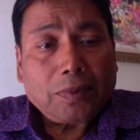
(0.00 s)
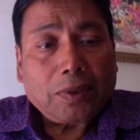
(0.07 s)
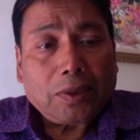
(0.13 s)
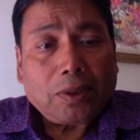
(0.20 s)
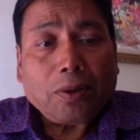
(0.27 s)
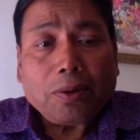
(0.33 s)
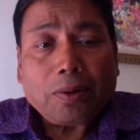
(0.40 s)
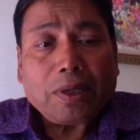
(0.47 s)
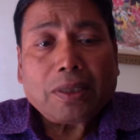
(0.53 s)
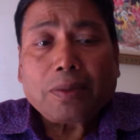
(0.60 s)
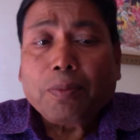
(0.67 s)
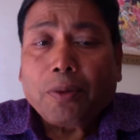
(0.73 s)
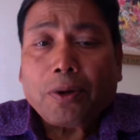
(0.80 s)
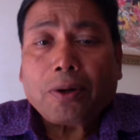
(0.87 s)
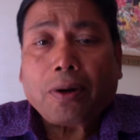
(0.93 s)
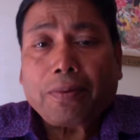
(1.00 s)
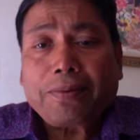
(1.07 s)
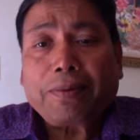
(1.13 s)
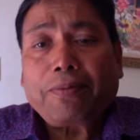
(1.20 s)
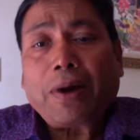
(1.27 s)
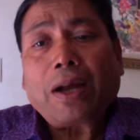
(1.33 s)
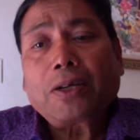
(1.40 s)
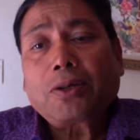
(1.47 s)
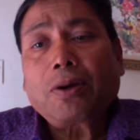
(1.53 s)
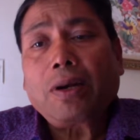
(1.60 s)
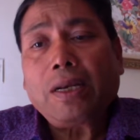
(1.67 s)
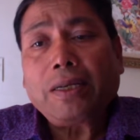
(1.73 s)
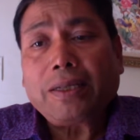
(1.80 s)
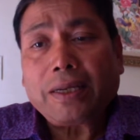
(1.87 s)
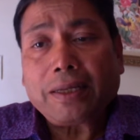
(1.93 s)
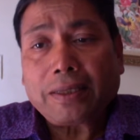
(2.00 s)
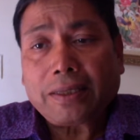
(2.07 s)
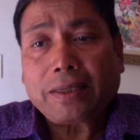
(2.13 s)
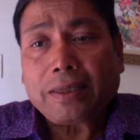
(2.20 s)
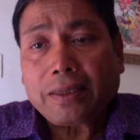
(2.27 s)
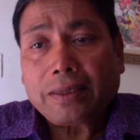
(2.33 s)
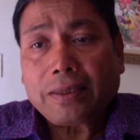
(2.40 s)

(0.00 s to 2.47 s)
So it's more of a functional literacy.